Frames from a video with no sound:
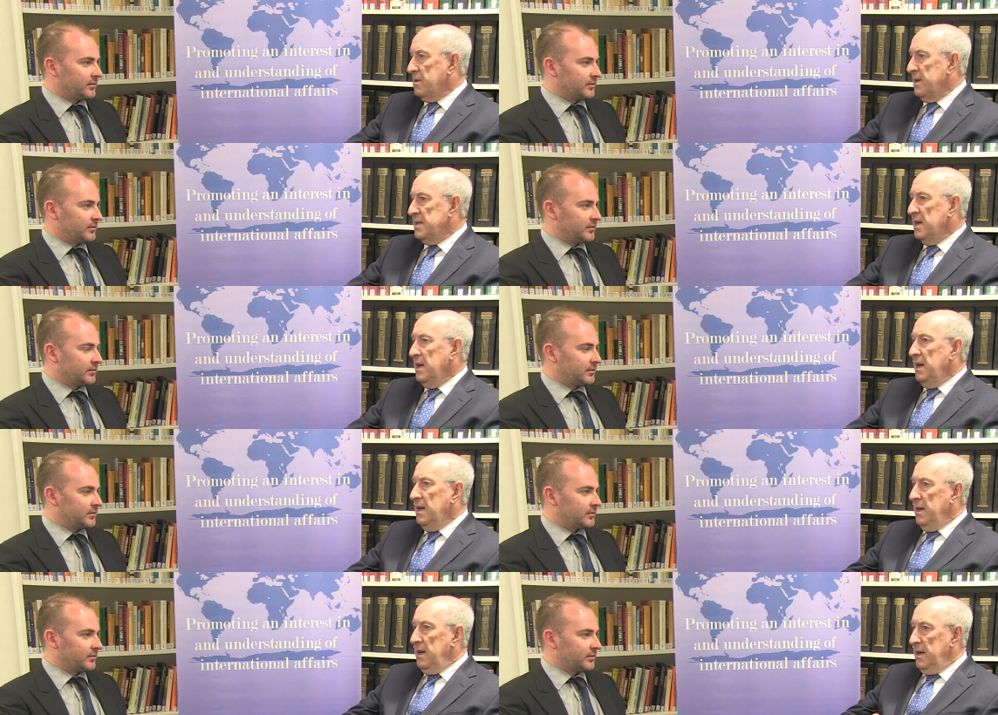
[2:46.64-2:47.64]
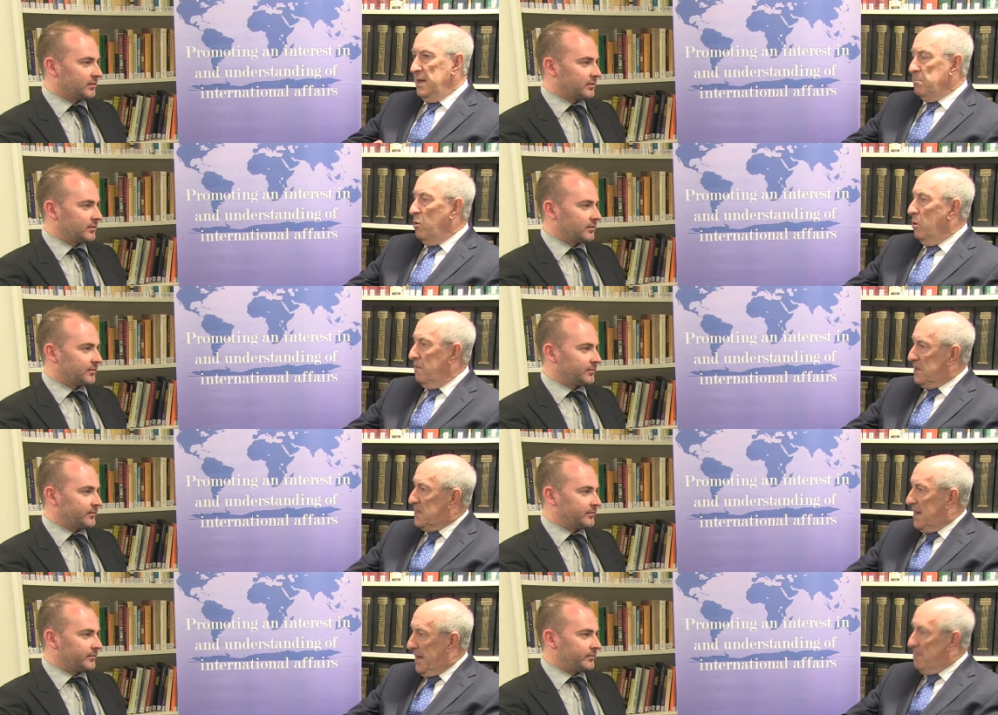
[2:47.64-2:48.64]
Speaker 1: Congress is more of
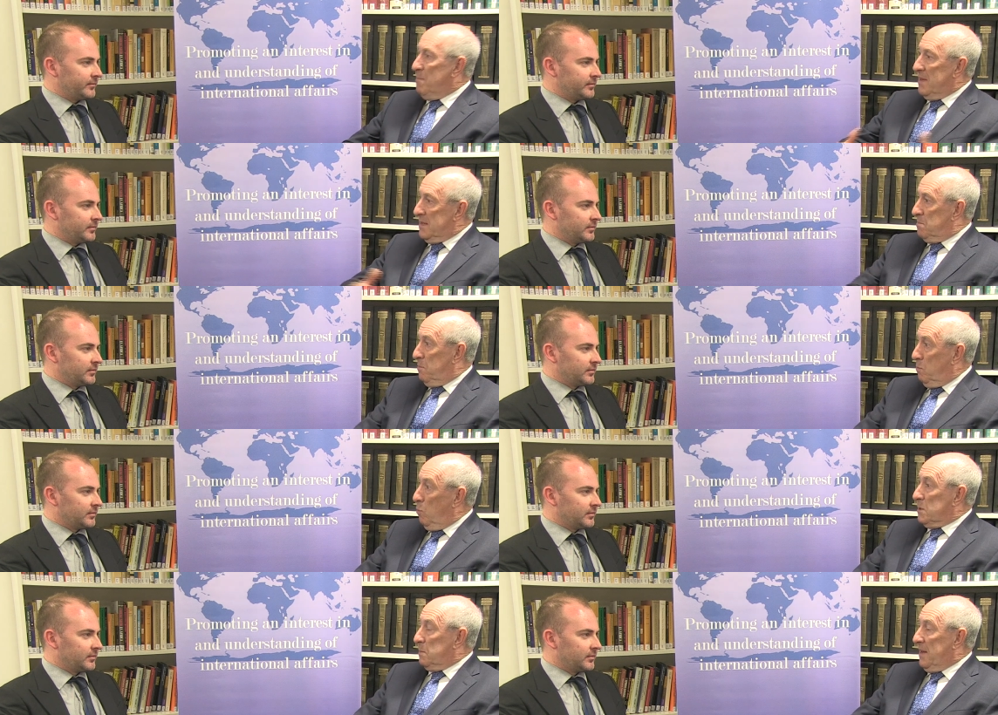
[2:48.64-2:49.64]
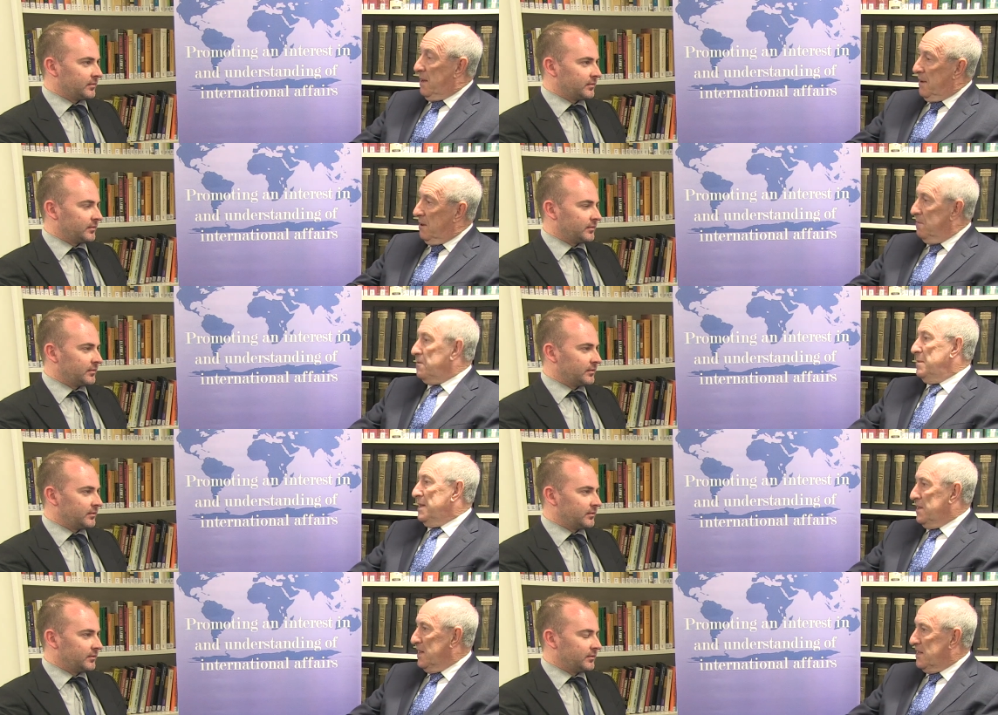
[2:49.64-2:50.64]
the same. That's what's been going on for
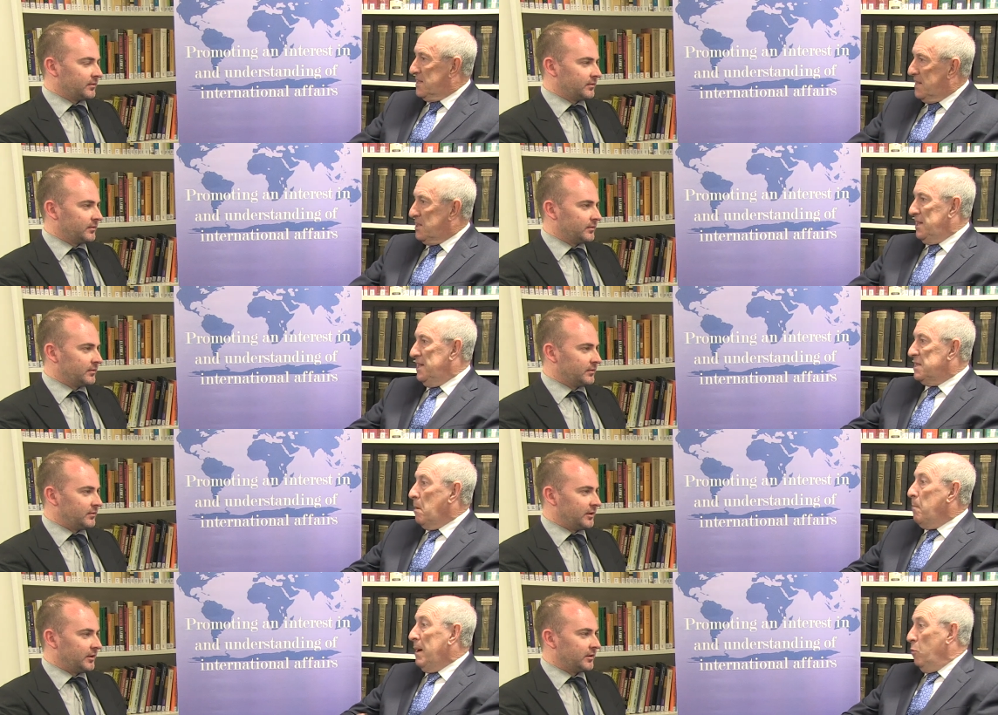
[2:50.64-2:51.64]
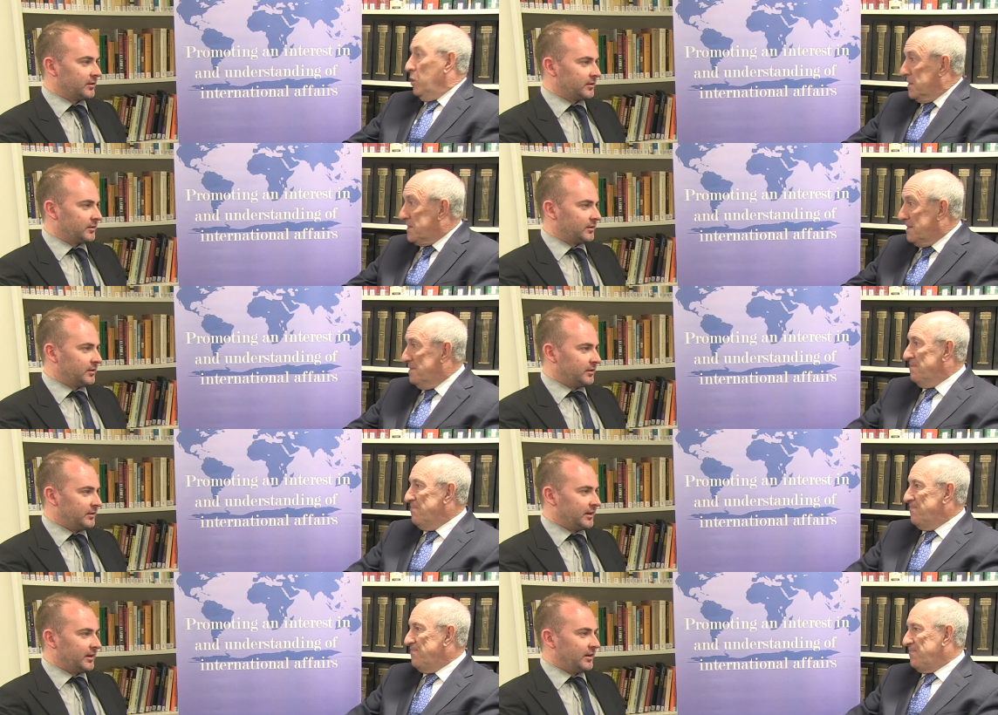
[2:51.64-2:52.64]
about the last six years, yeah. but worse.
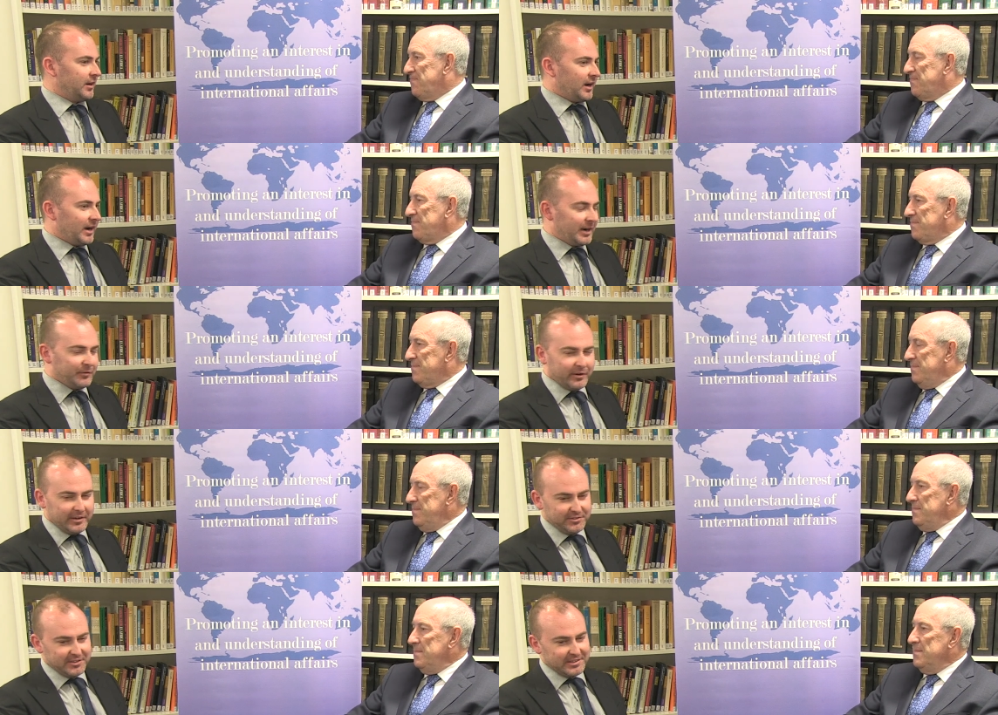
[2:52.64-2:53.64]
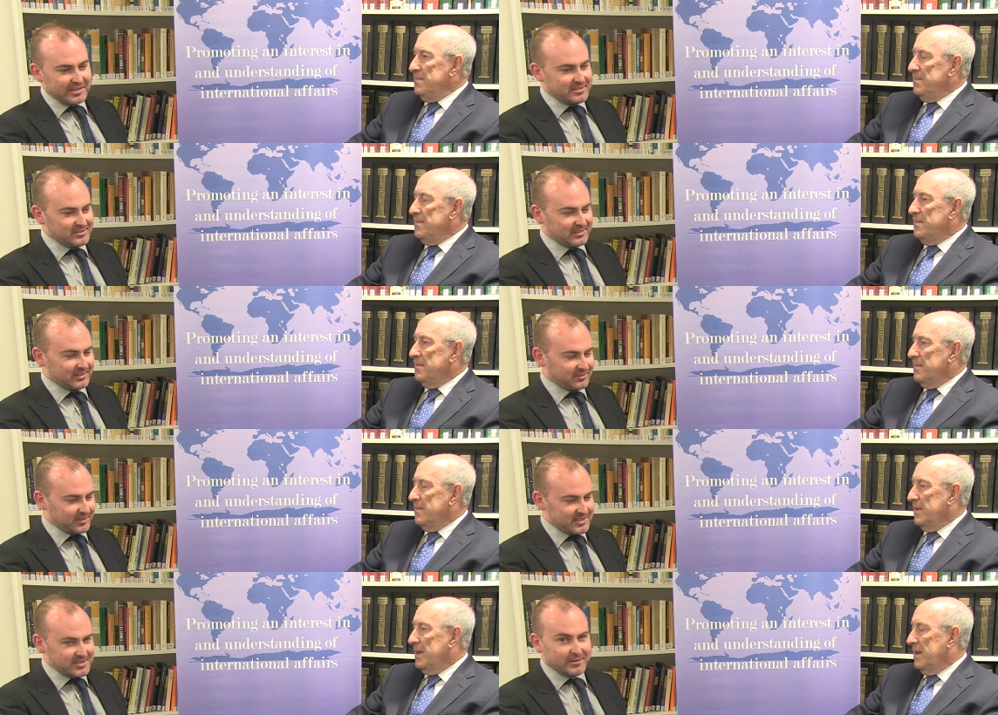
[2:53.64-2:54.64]
Speaker 2: Yeah. I, have already seen an interesting
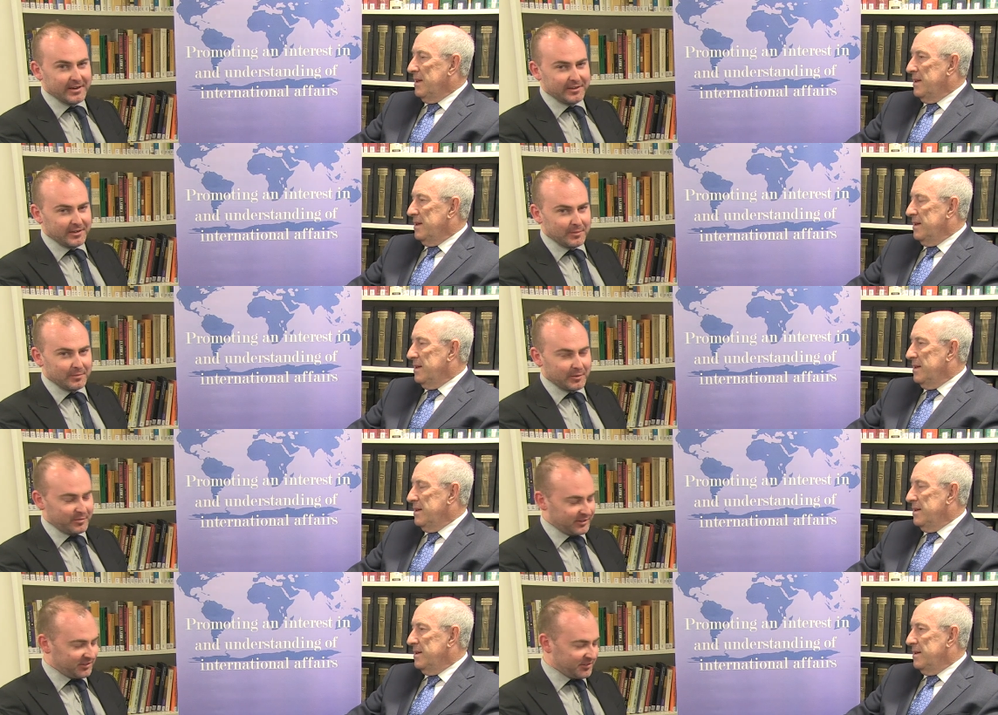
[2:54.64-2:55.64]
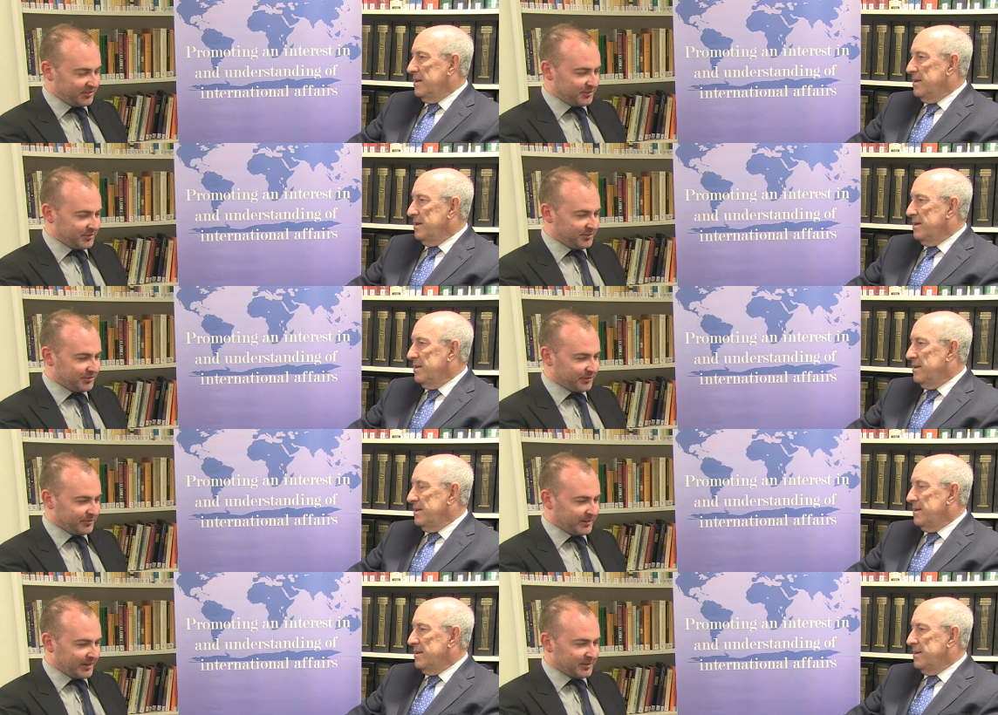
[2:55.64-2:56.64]
discussion around um, the president's use
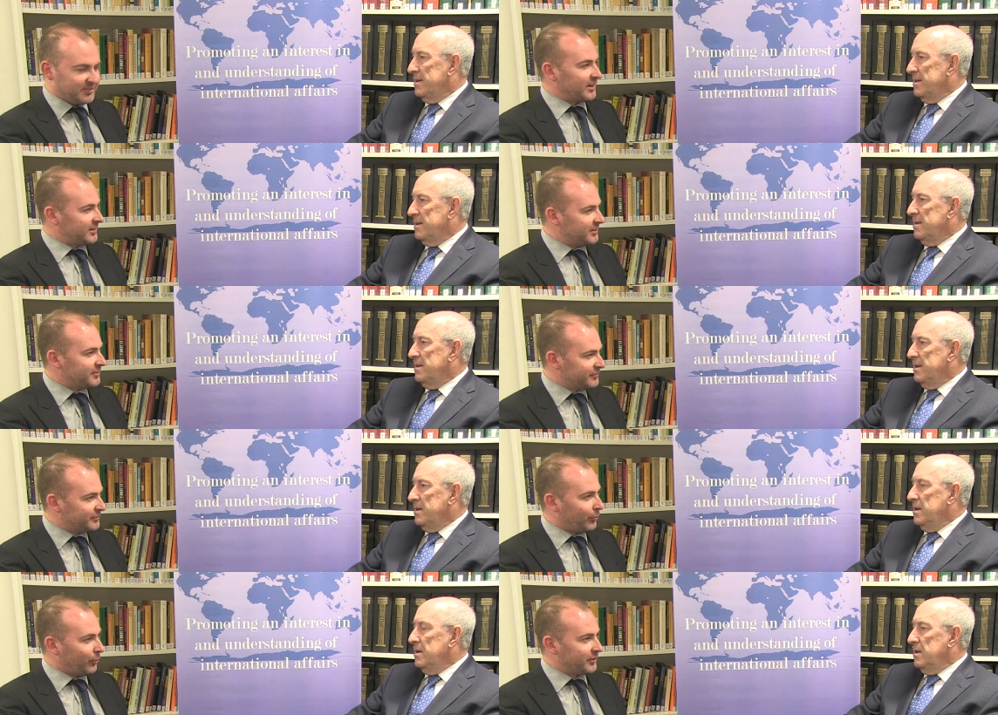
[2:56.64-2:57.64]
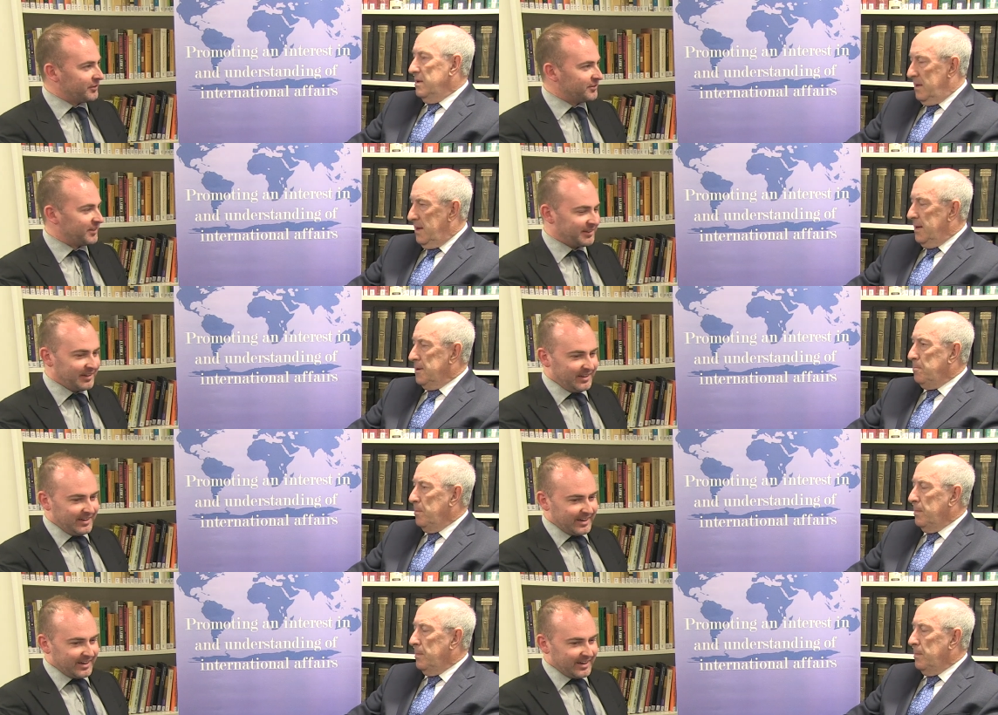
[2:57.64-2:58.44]
of um, executive orders yeah. and,